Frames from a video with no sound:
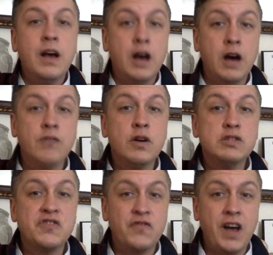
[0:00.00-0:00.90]
Of
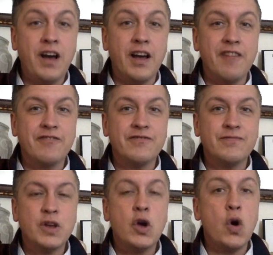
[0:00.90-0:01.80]
those 5,
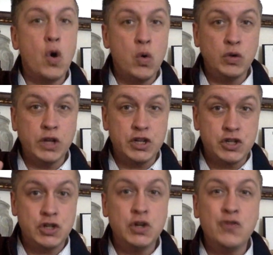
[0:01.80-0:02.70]
only
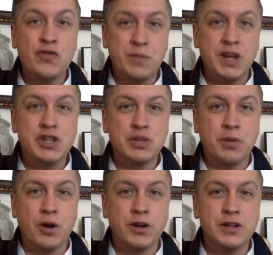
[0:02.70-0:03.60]
2 from each of the
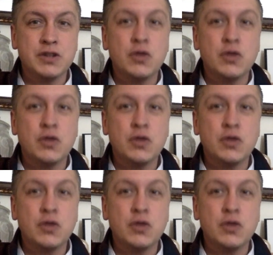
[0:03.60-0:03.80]
parties